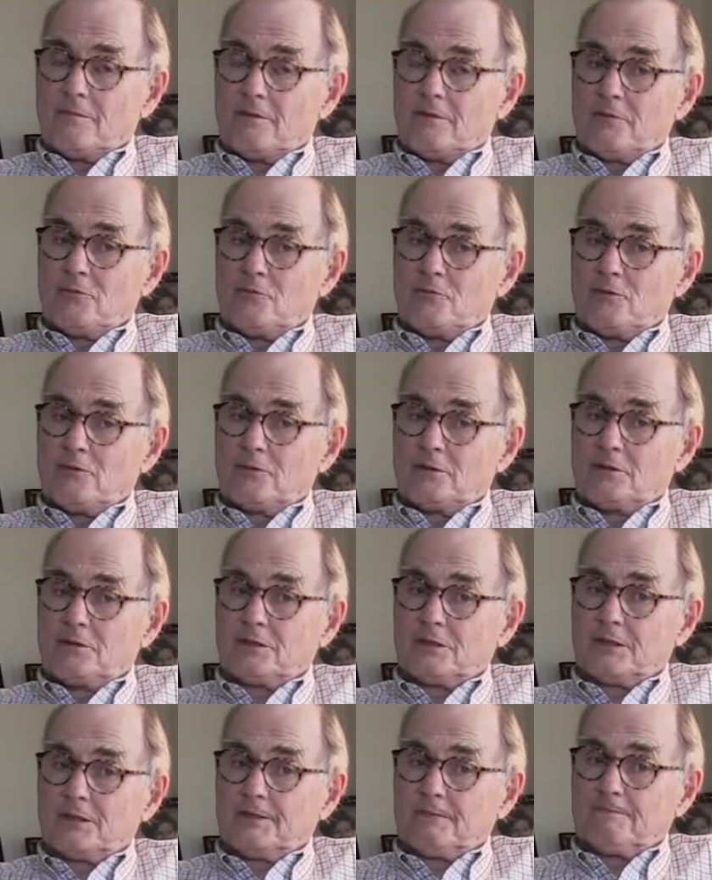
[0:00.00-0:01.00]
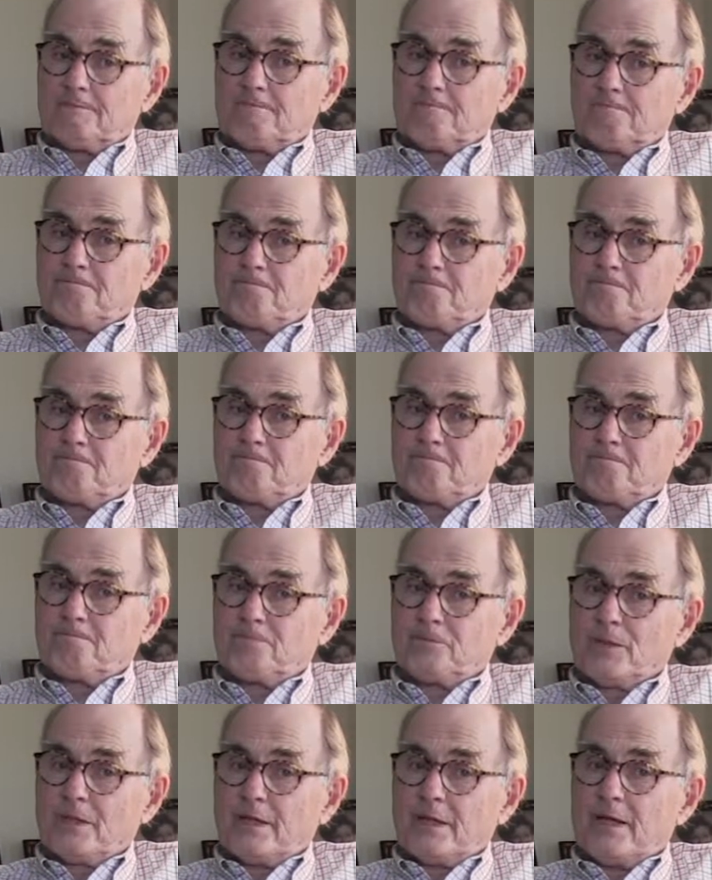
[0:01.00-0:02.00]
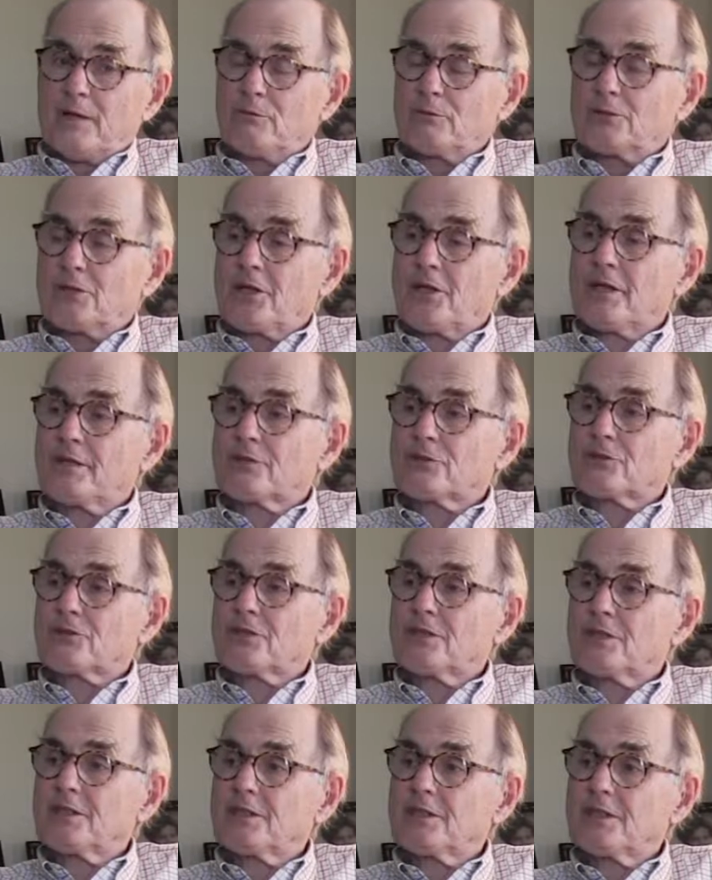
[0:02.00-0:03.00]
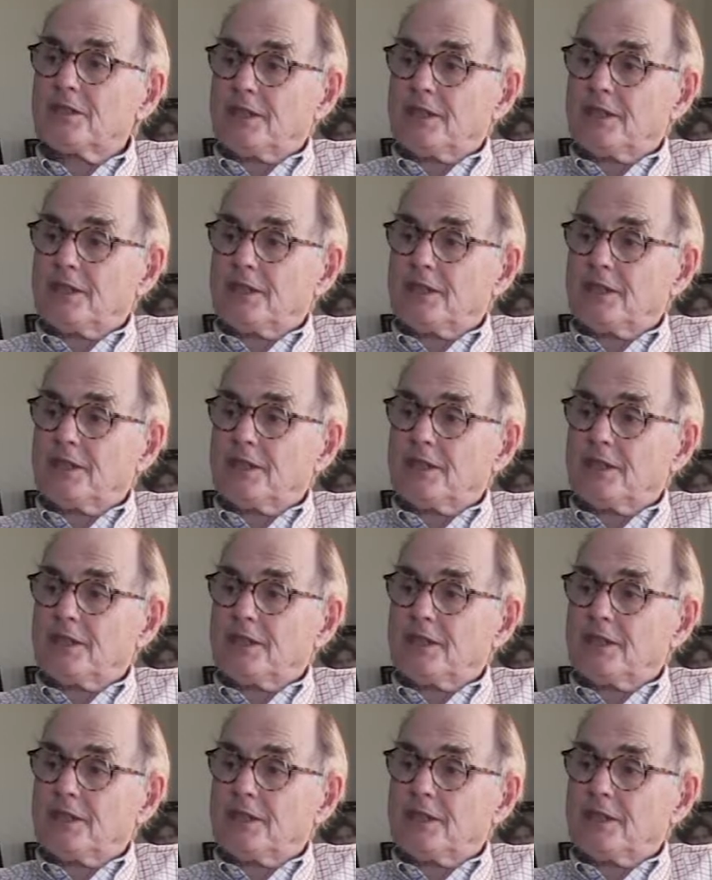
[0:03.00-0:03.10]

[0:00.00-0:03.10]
it was an interesting